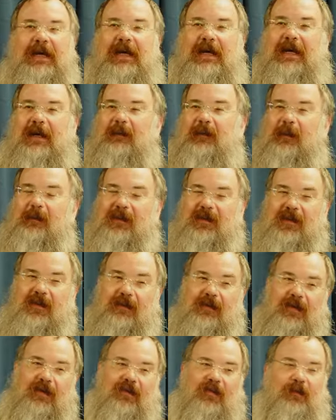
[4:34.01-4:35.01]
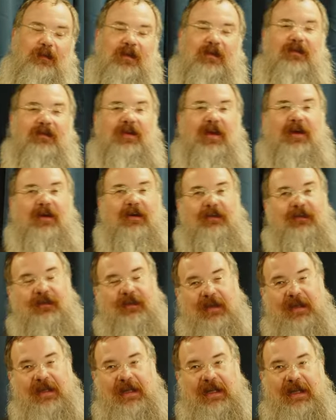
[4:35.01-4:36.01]
Uh, but materialism itself
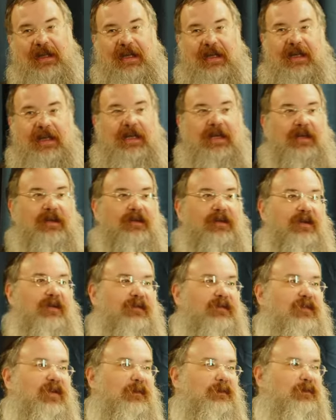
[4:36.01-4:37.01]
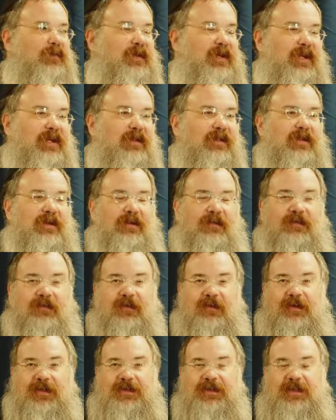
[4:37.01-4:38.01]
is, is simply the
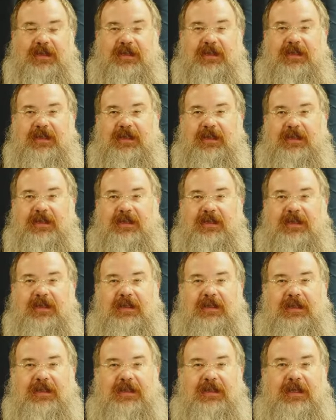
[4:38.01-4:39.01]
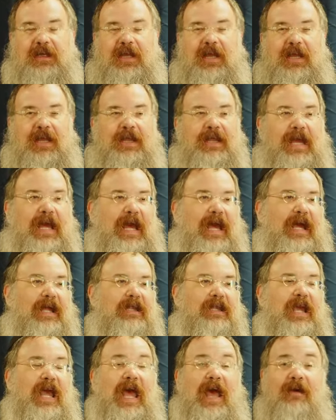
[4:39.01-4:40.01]
assertion
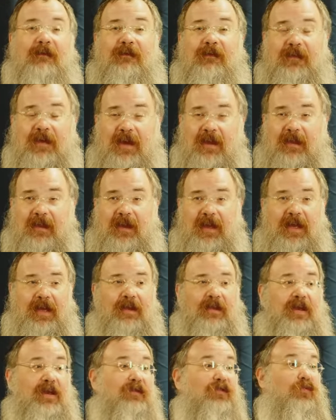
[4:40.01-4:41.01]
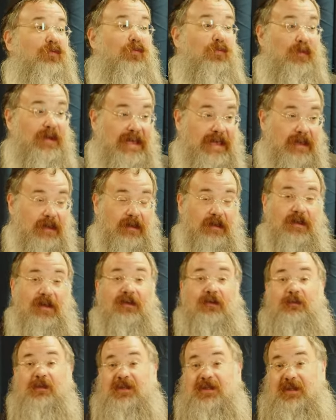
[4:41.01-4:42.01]
that everything that is real
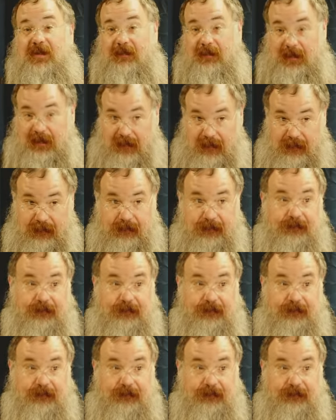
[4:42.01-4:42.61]
is material.